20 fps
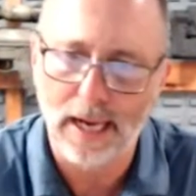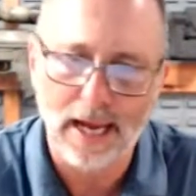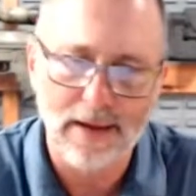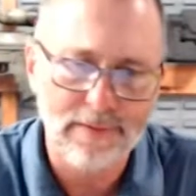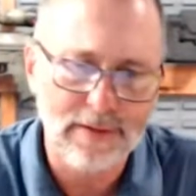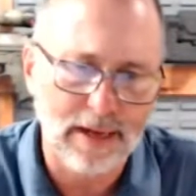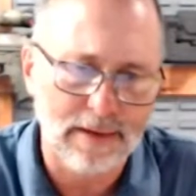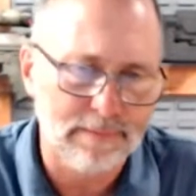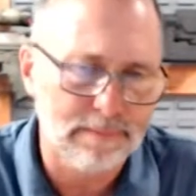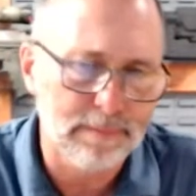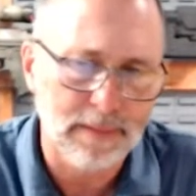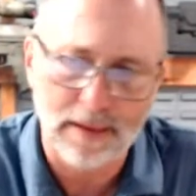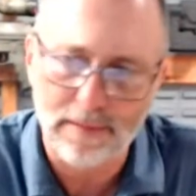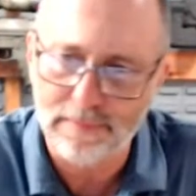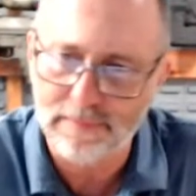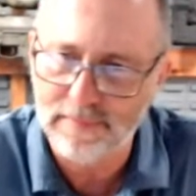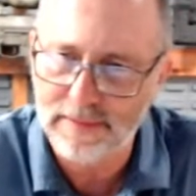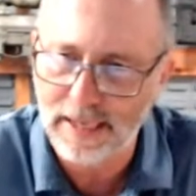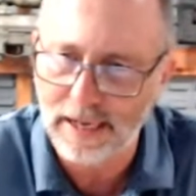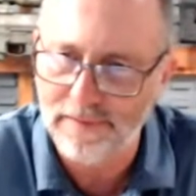I've got
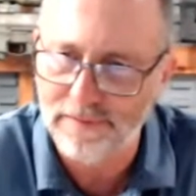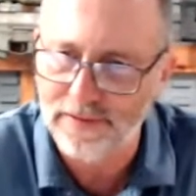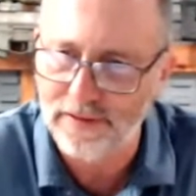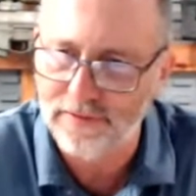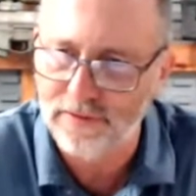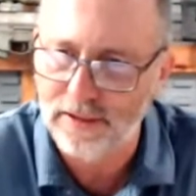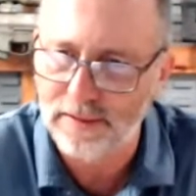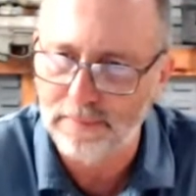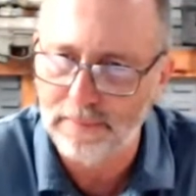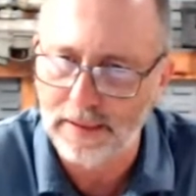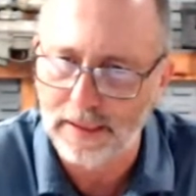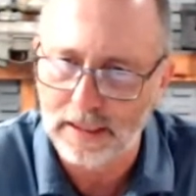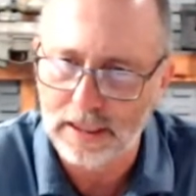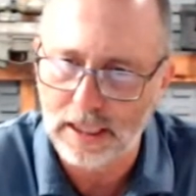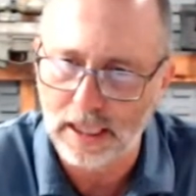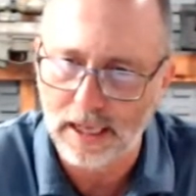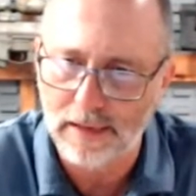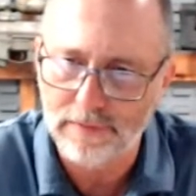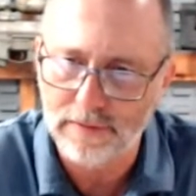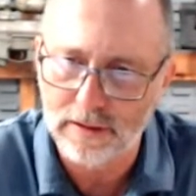about 10, 15 minutes
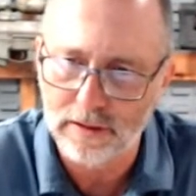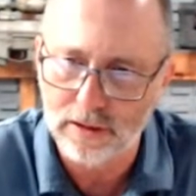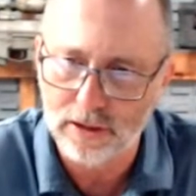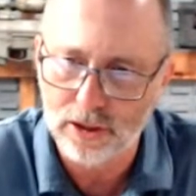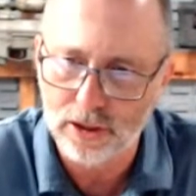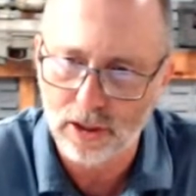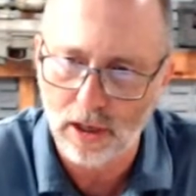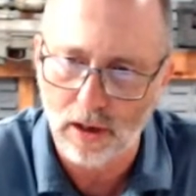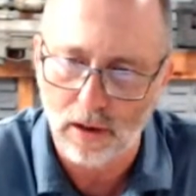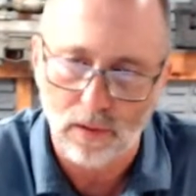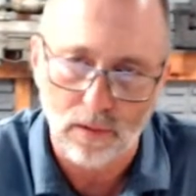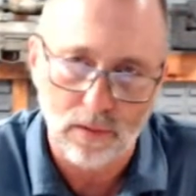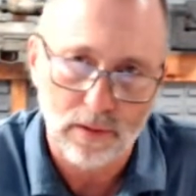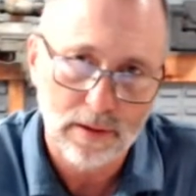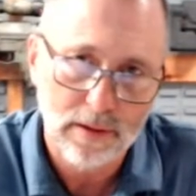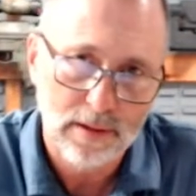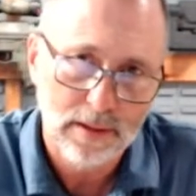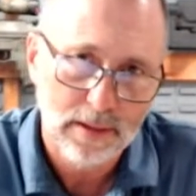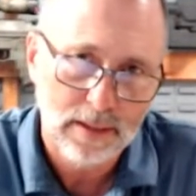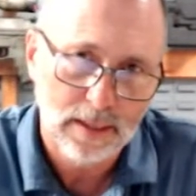left in the show.
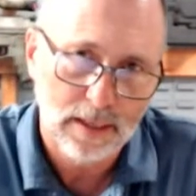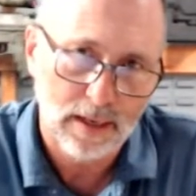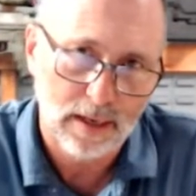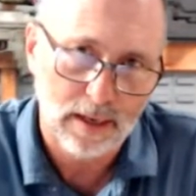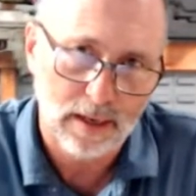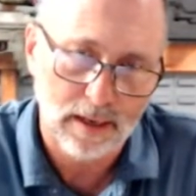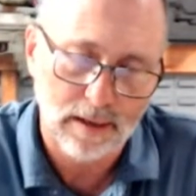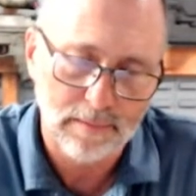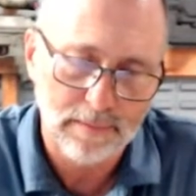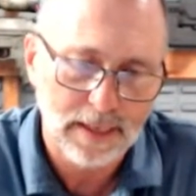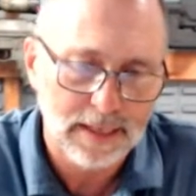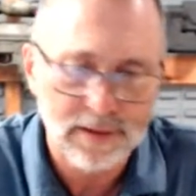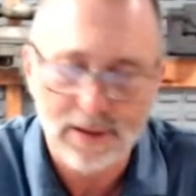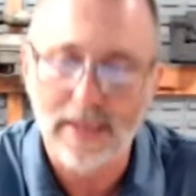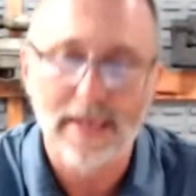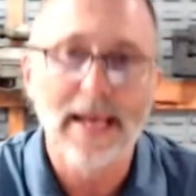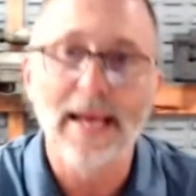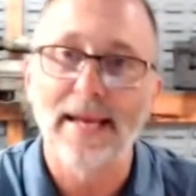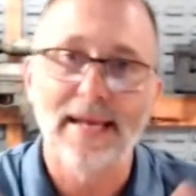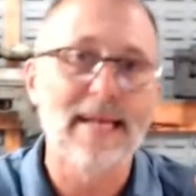And then,
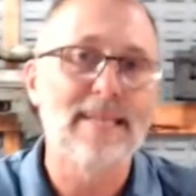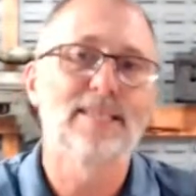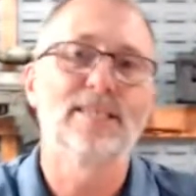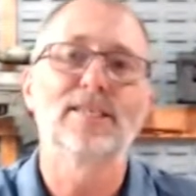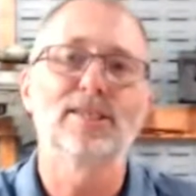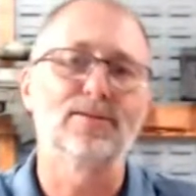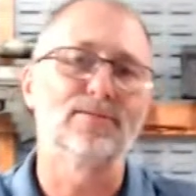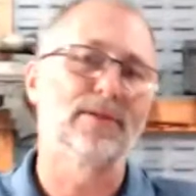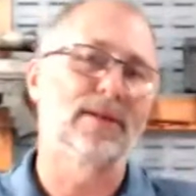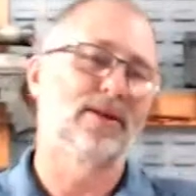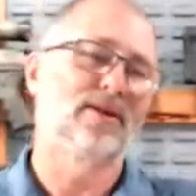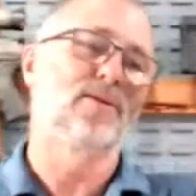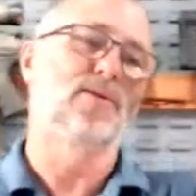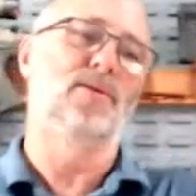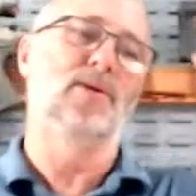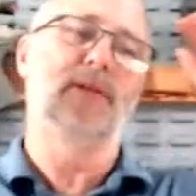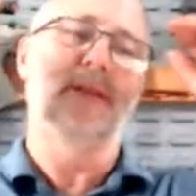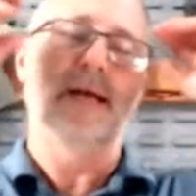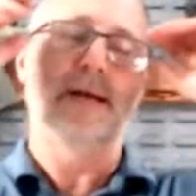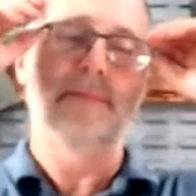hey, guys, this is really
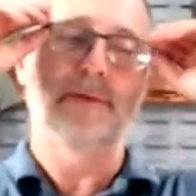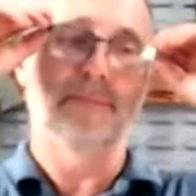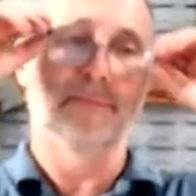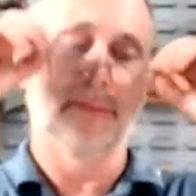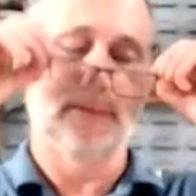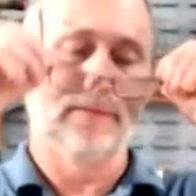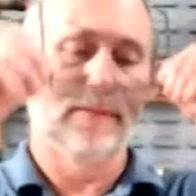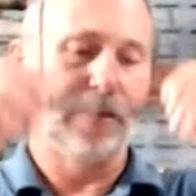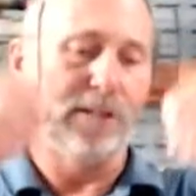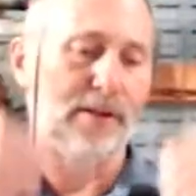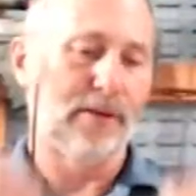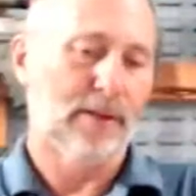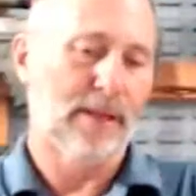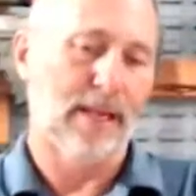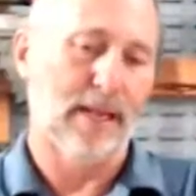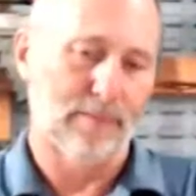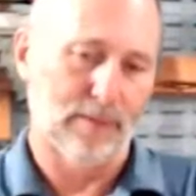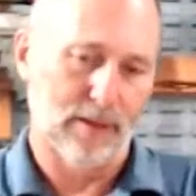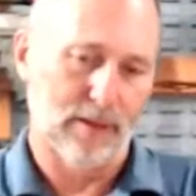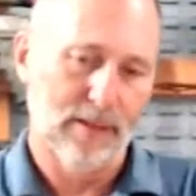cool. I'm going to bring a video
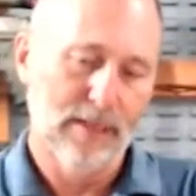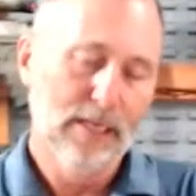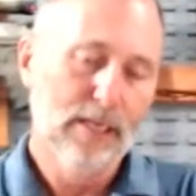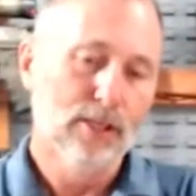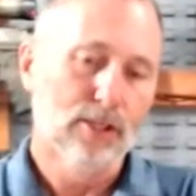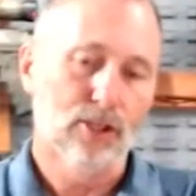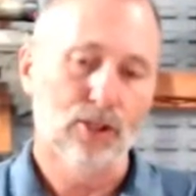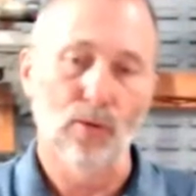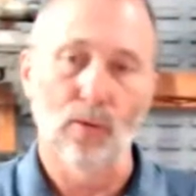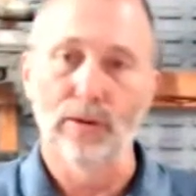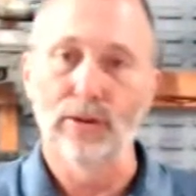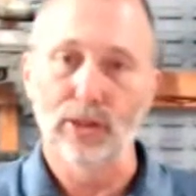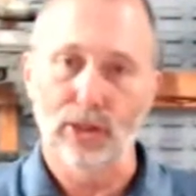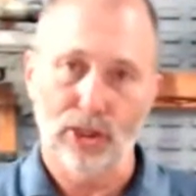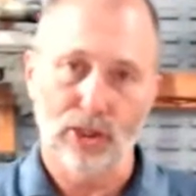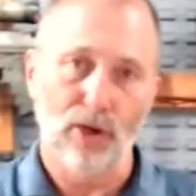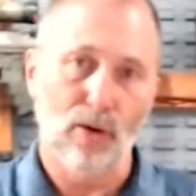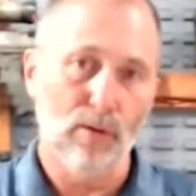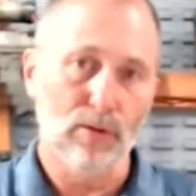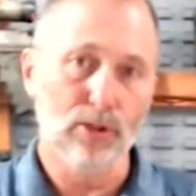camera. So when the
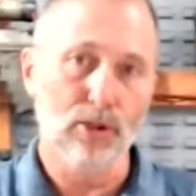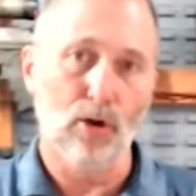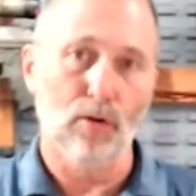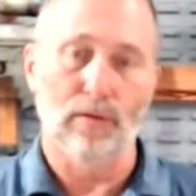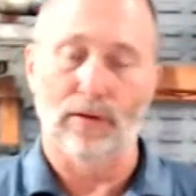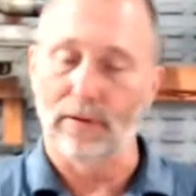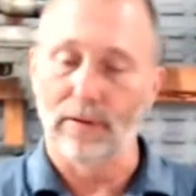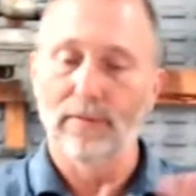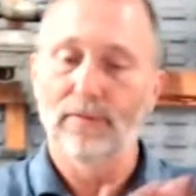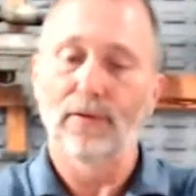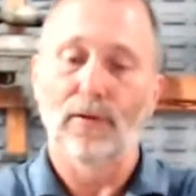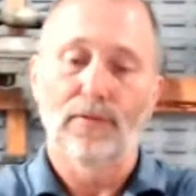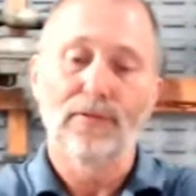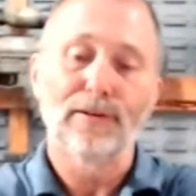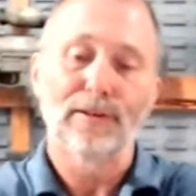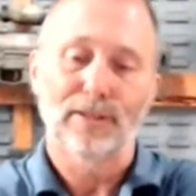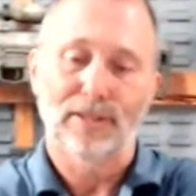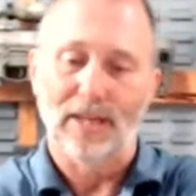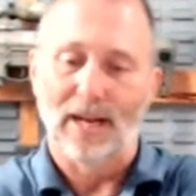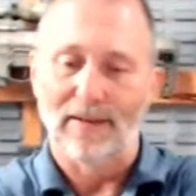show is over,
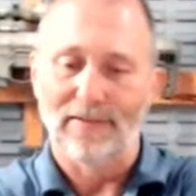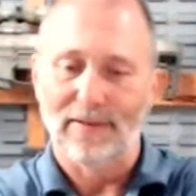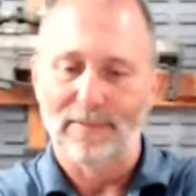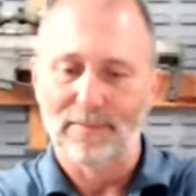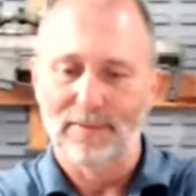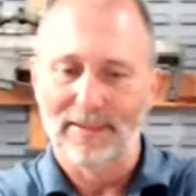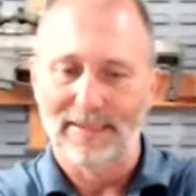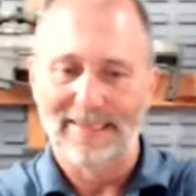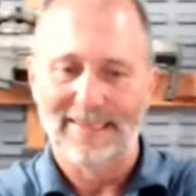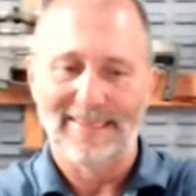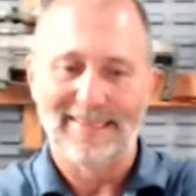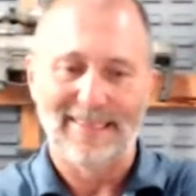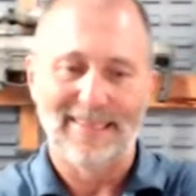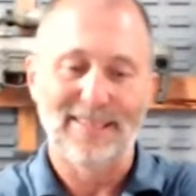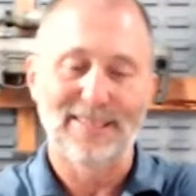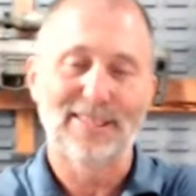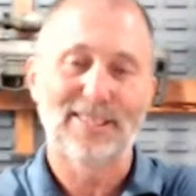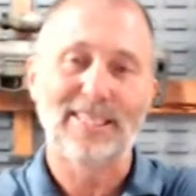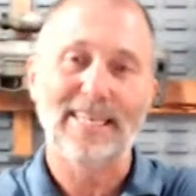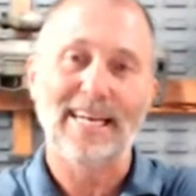first off,
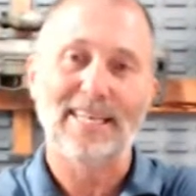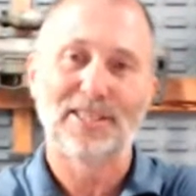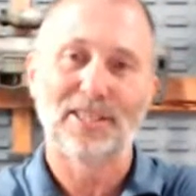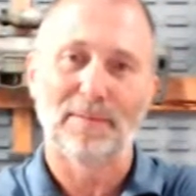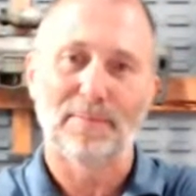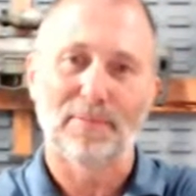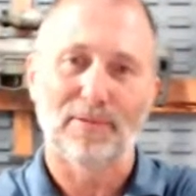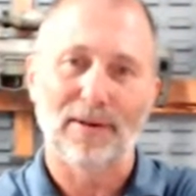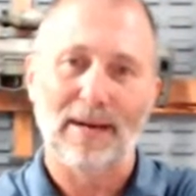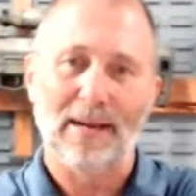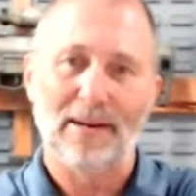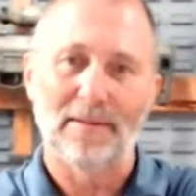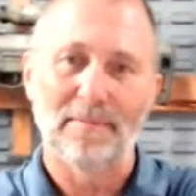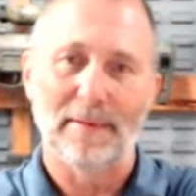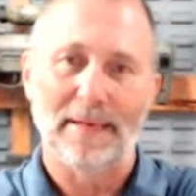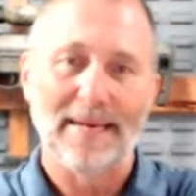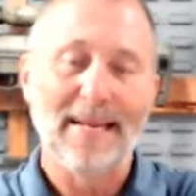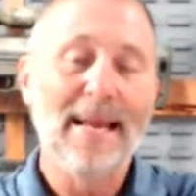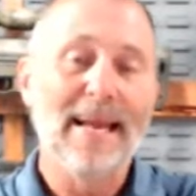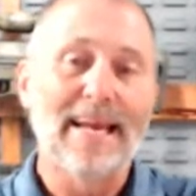you can see I jump around a
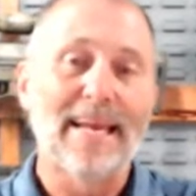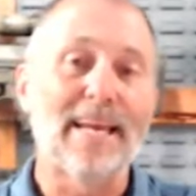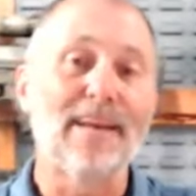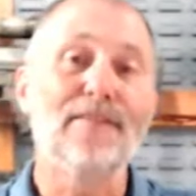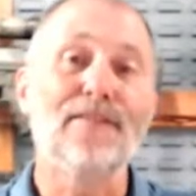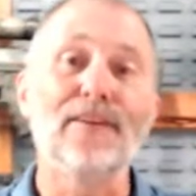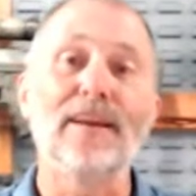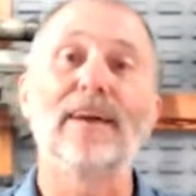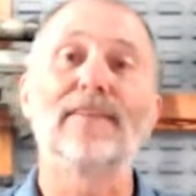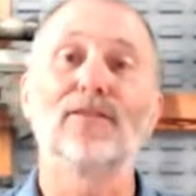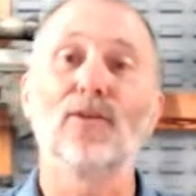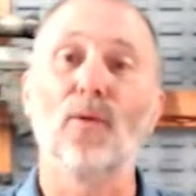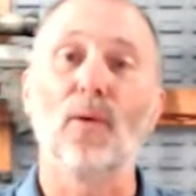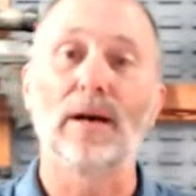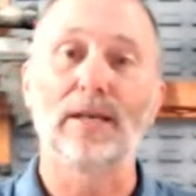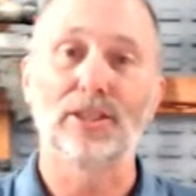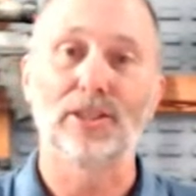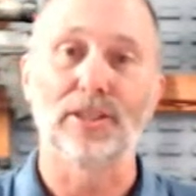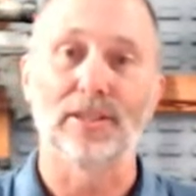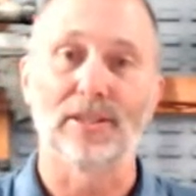bit. If you have
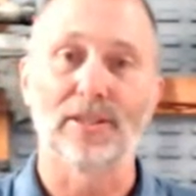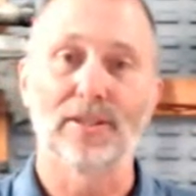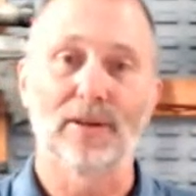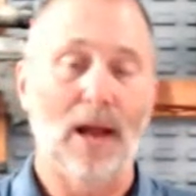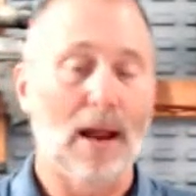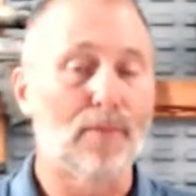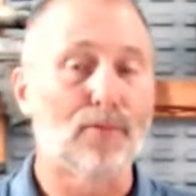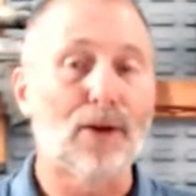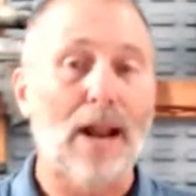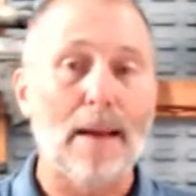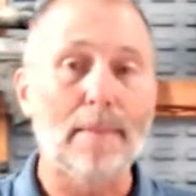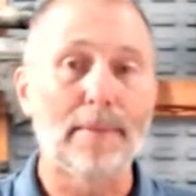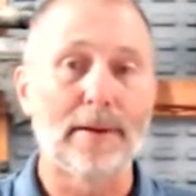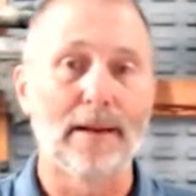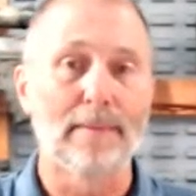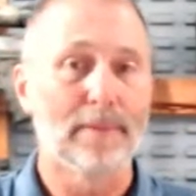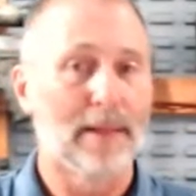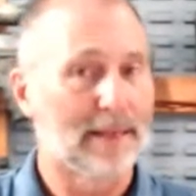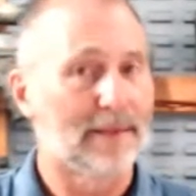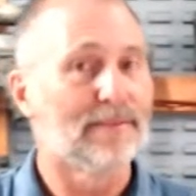questions, I'm wrapping
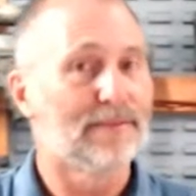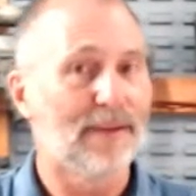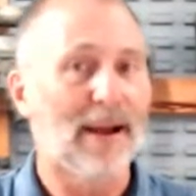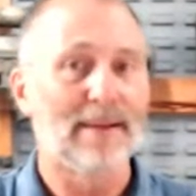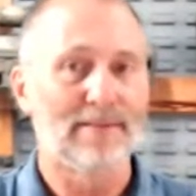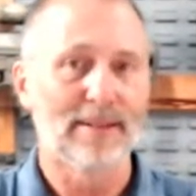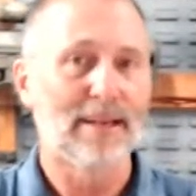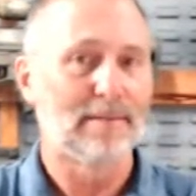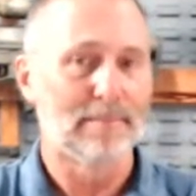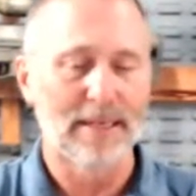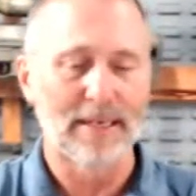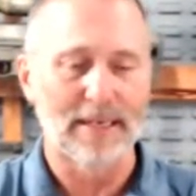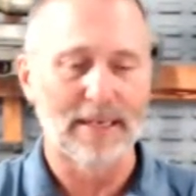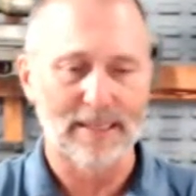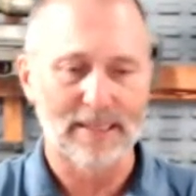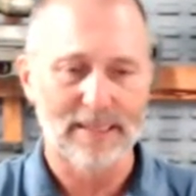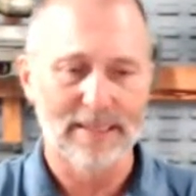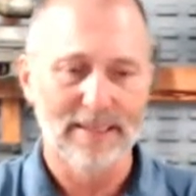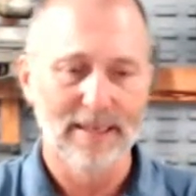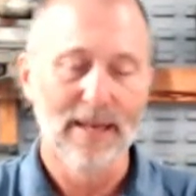up like in 5, 10
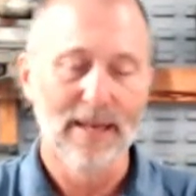minutes.